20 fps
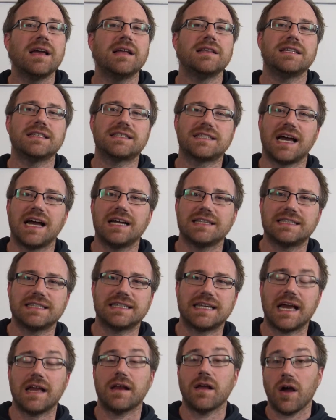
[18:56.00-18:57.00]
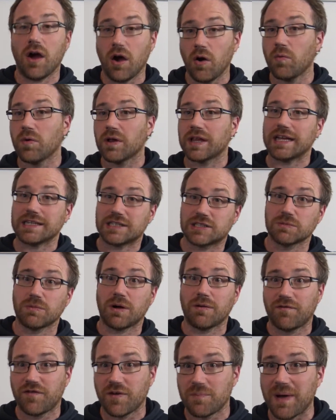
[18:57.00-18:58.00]
decide to we'll get
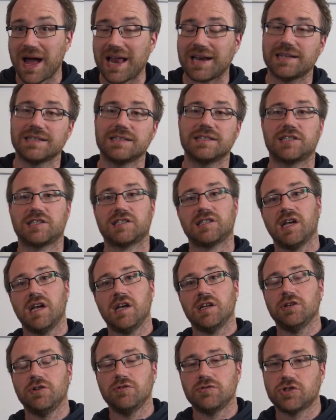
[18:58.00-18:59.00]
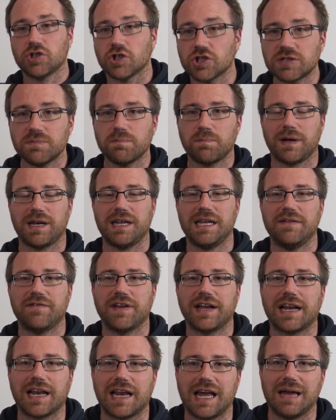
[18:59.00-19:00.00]
someone for balance who doesn't believe
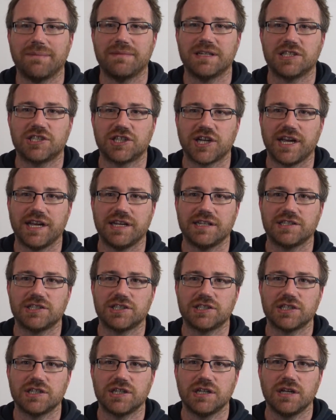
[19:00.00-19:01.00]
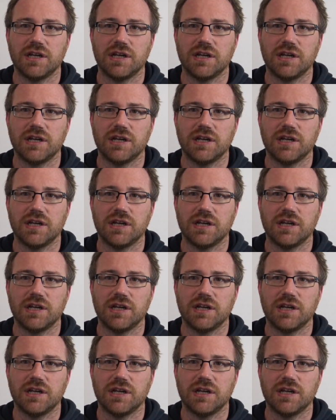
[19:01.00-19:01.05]
in climate change